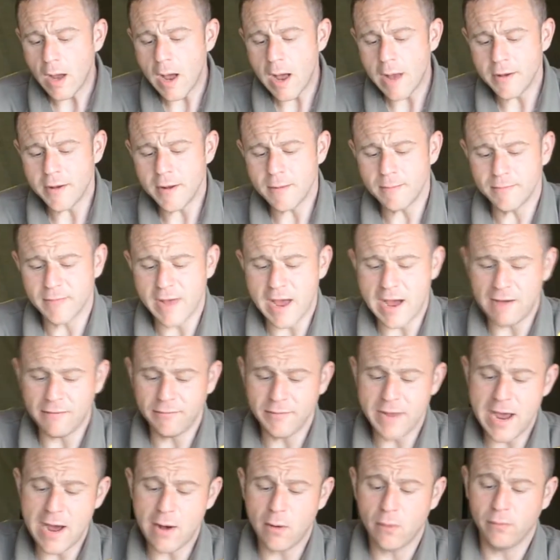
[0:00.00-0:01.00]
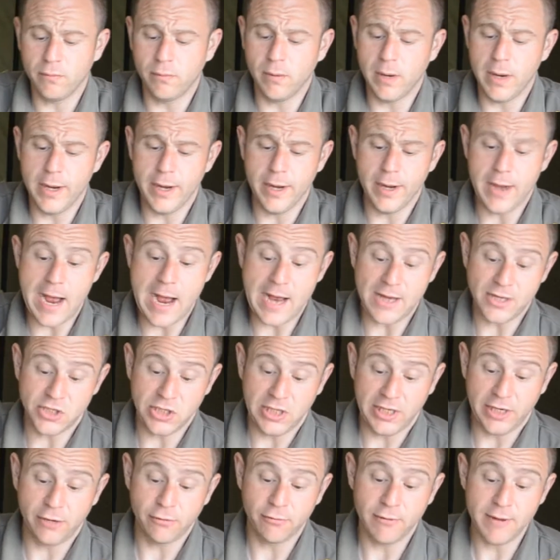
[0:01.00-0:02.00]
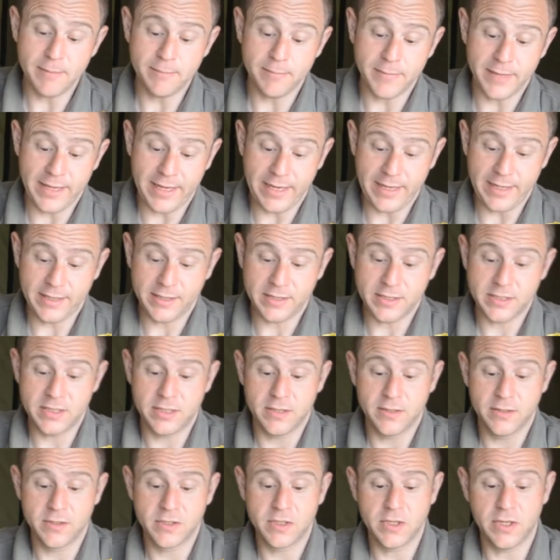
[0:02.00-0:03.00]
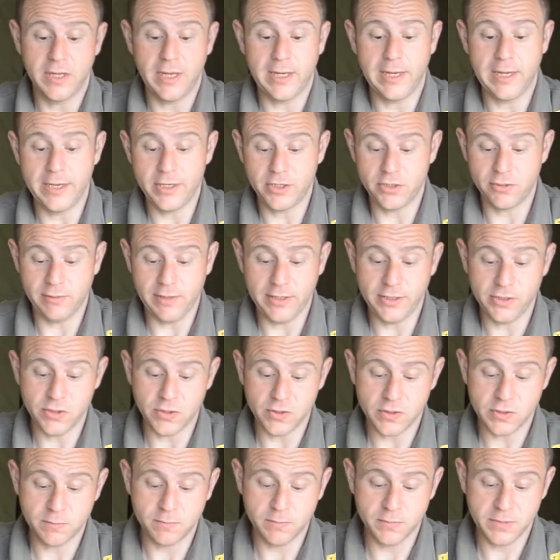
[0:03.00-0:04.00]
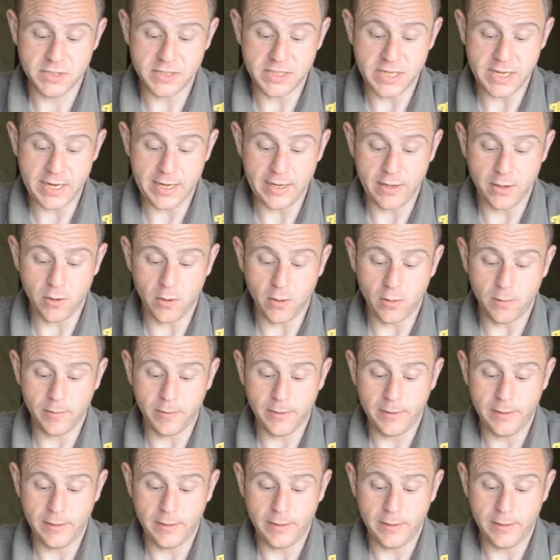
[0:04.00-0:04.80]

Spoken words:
and then I've now actually crimped these, so they're literally just sitting up.